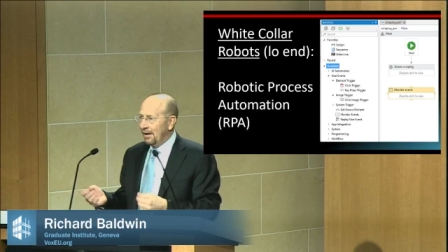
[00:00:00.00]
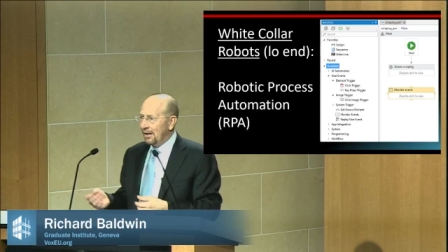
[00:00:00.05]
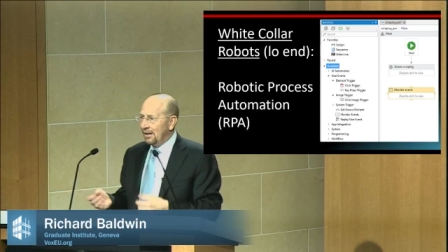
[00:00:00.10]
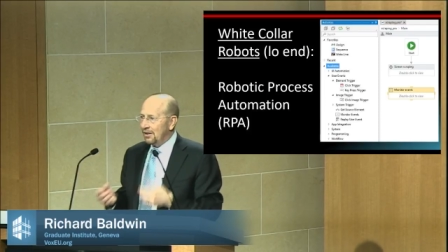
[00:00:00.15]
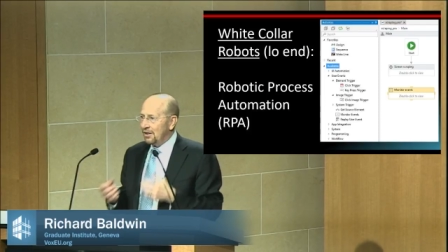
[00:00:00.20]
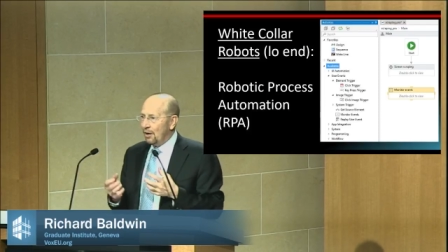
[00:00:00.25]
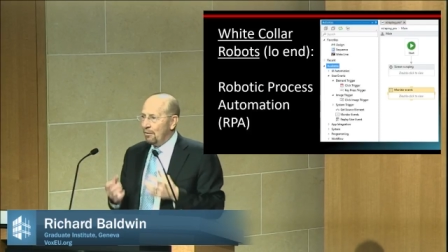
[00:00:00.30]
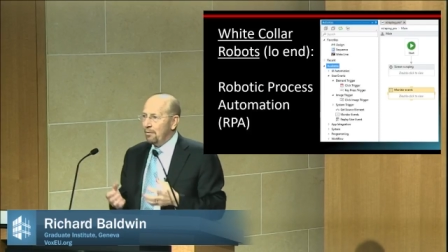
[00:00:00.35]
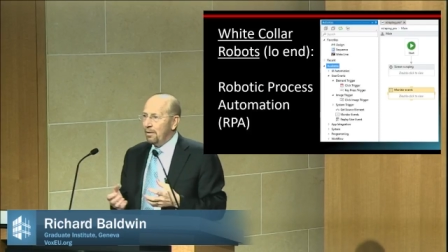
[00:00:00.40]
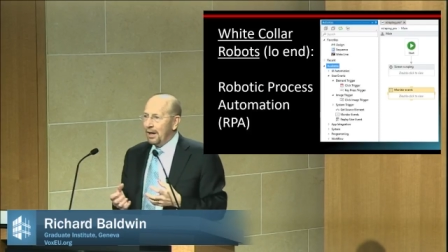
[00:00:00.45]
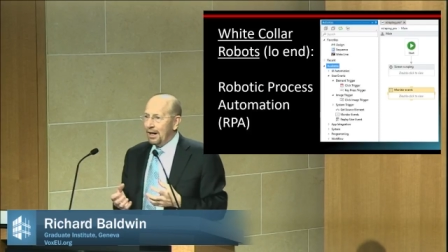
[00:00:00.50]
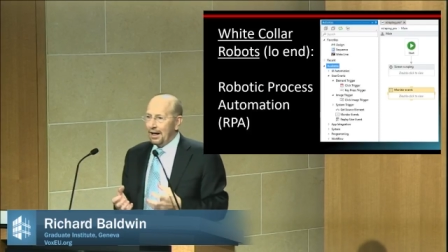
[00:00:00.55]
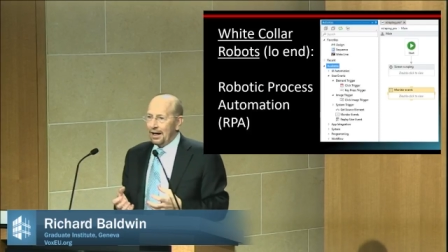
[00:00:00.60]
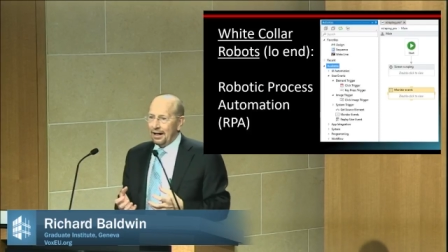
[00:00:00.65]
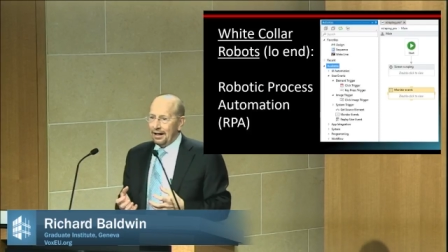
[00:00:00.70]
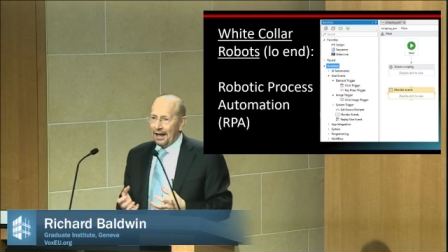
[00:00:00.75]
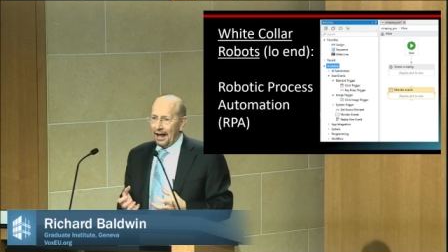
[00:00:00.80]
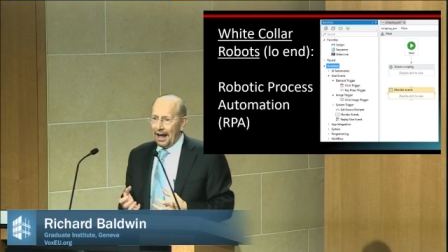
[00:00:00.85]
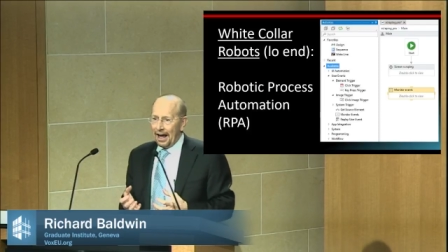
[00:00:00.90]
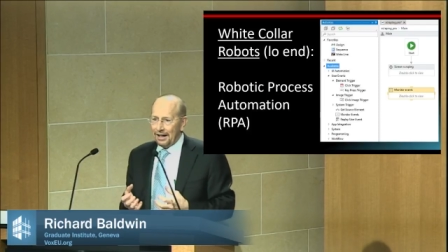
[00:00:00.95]

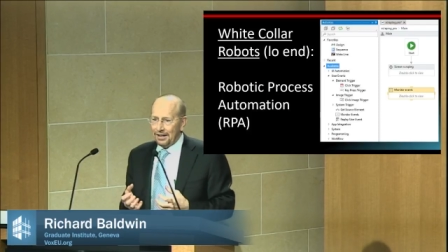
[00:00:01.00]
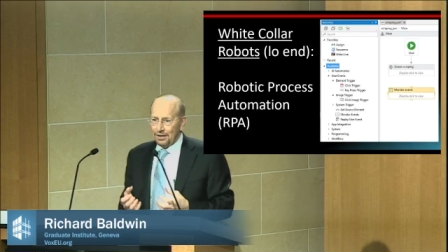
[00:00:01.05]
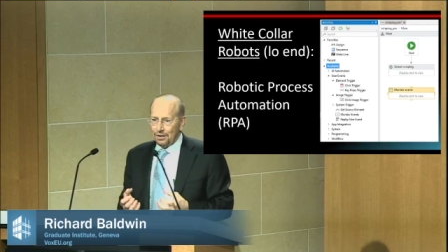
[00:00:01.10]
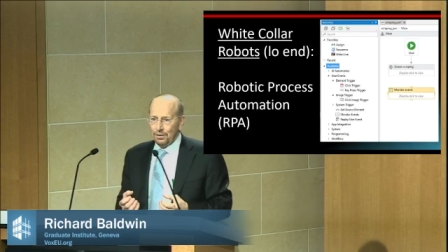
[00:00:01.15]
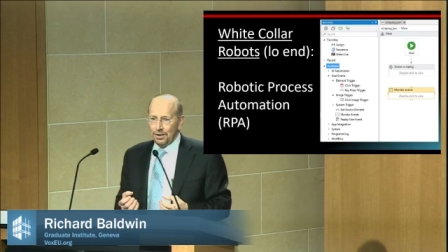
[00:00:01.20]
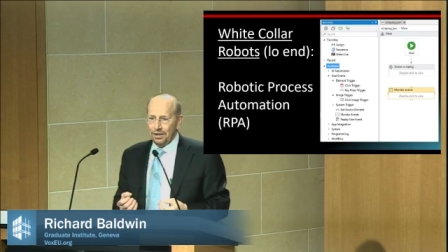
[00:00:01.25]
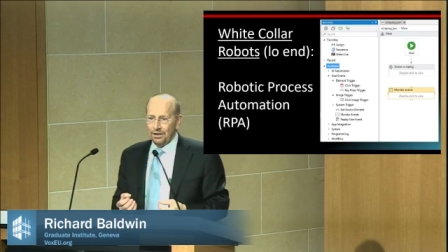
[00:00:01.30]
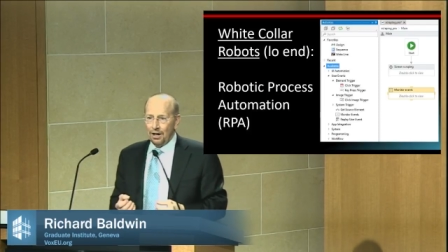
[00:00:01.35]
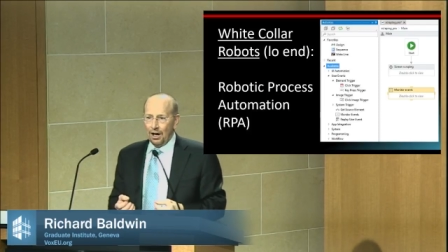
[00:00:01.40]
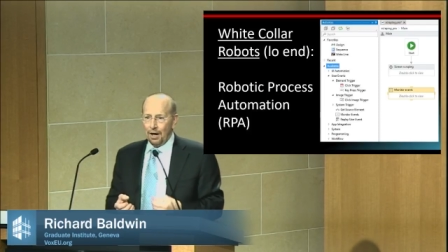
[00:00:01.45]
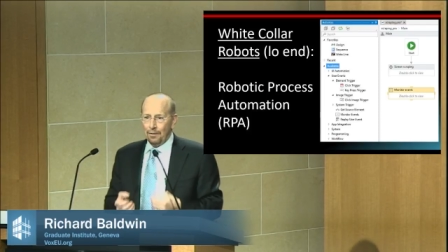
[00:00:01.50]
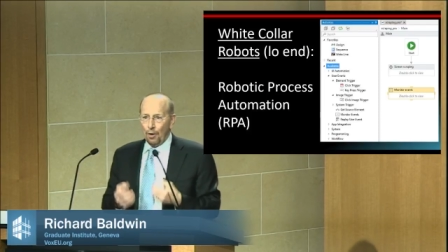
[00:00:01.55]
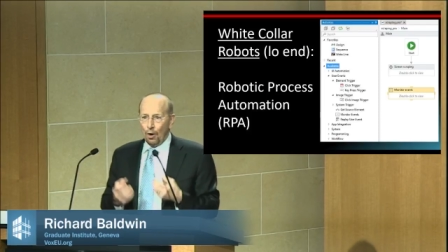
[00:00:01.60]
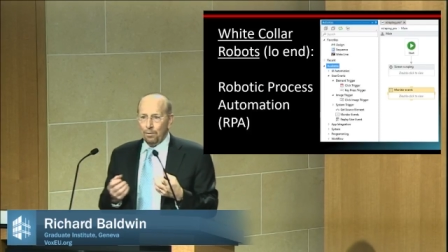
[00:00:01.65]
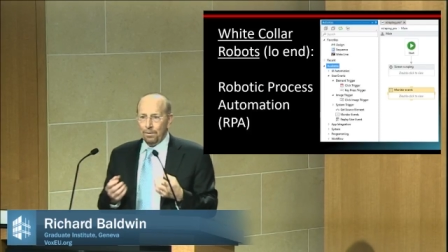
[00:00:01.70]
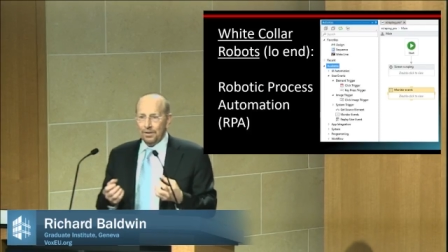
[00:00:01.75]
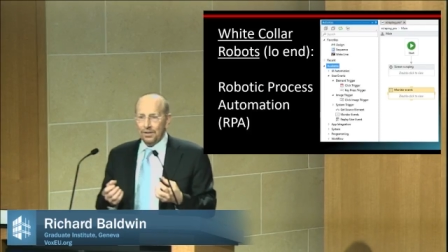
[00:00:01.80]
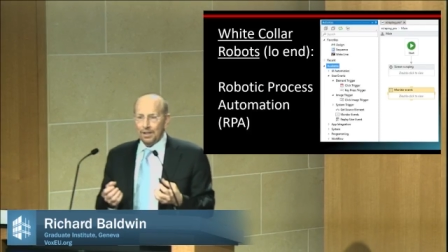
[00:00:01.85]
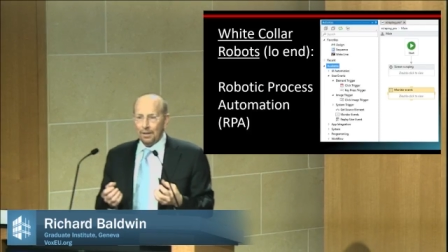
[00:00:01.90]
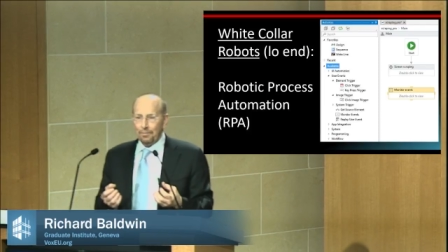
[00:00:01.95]
somebody at Swisscom
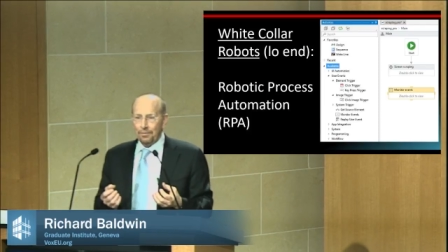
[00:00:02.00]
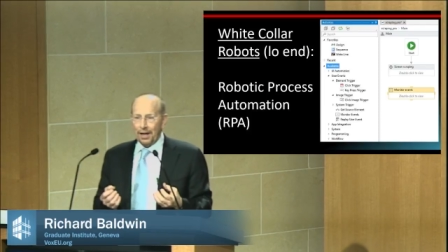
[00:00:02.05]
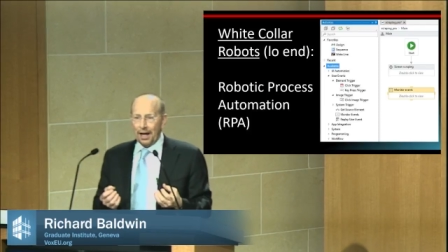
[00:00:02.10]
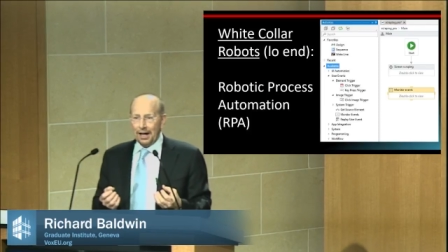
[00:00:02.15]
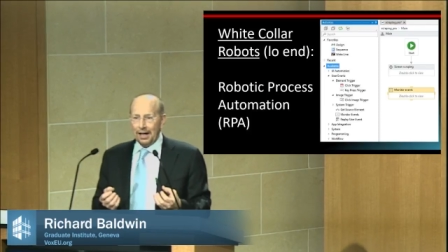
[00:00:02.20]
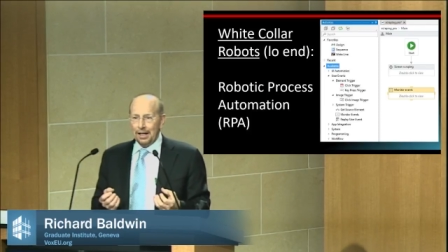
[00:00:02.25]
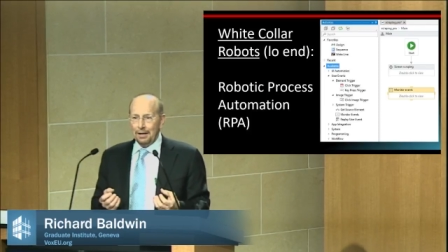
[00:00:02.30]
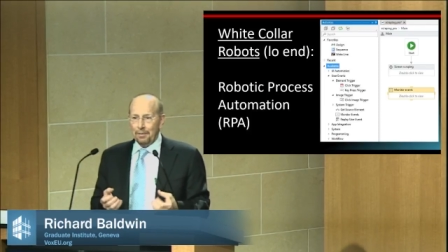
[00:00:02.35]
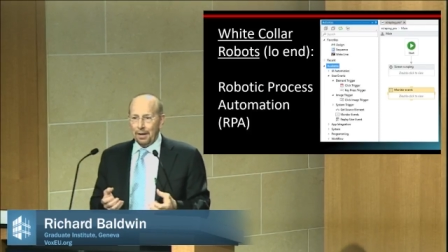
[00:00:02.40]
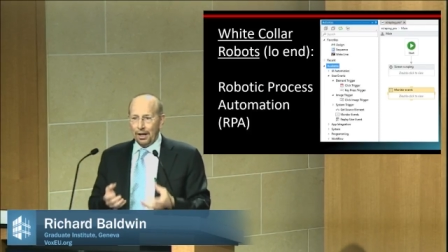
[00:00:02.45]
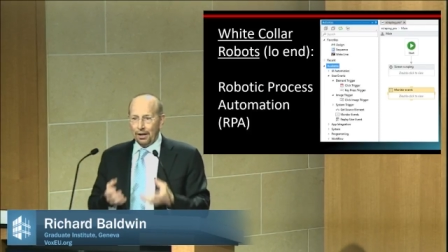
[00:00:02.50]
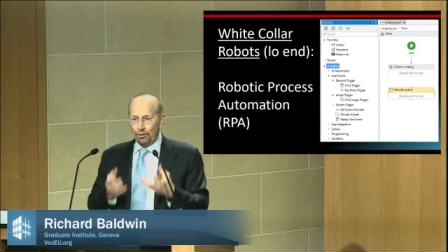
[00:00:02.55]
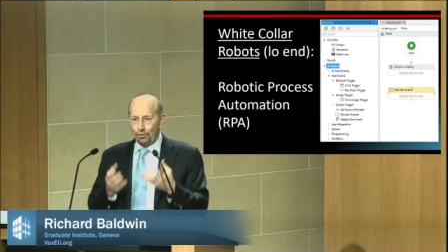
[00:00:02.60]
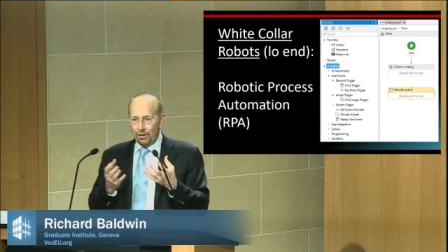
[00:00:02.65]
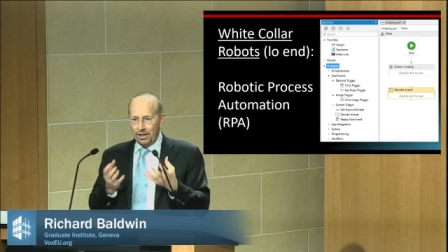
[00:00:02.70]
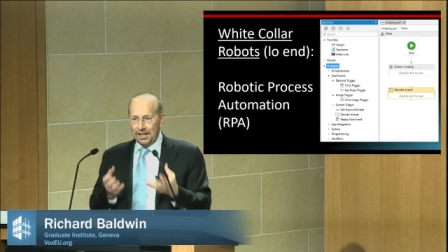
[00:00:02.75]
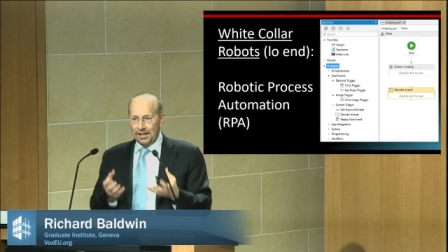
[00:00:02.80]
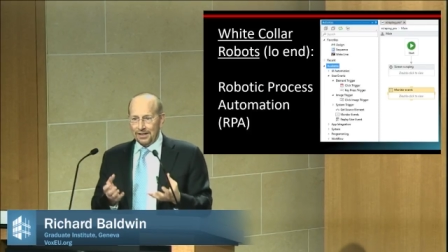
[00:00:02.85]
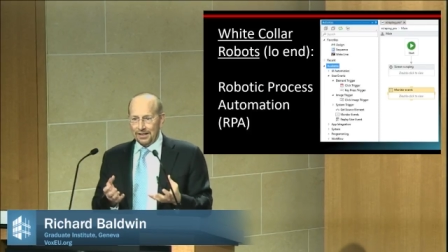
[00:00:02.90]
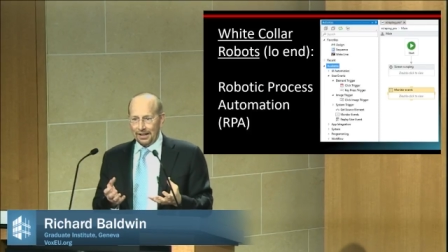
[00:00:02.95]
opens up that email,
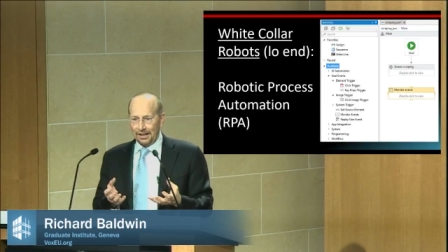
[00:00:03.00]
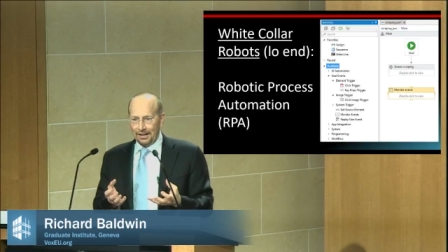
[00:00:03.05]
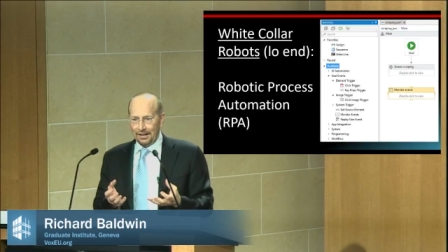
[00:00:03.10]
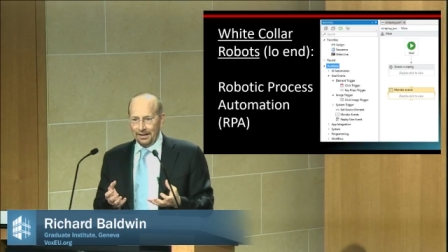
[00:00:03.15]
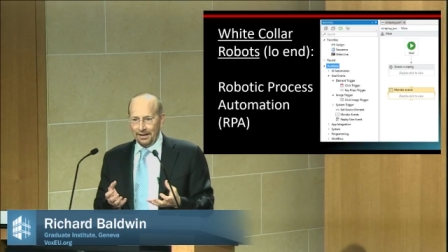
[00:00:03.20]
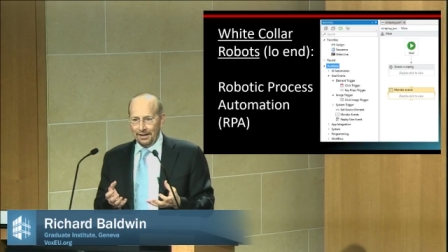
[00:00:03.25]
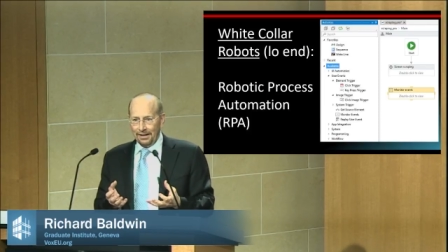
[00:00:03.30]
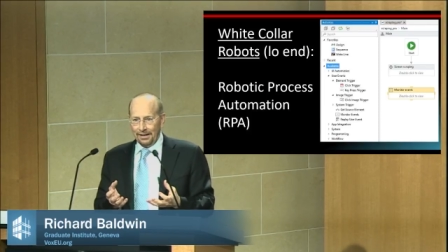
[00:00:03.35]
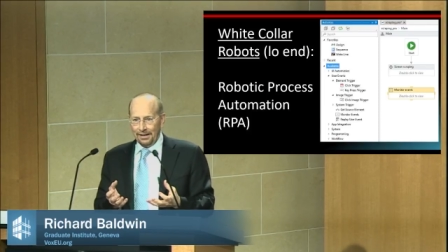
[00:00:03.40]
reads it,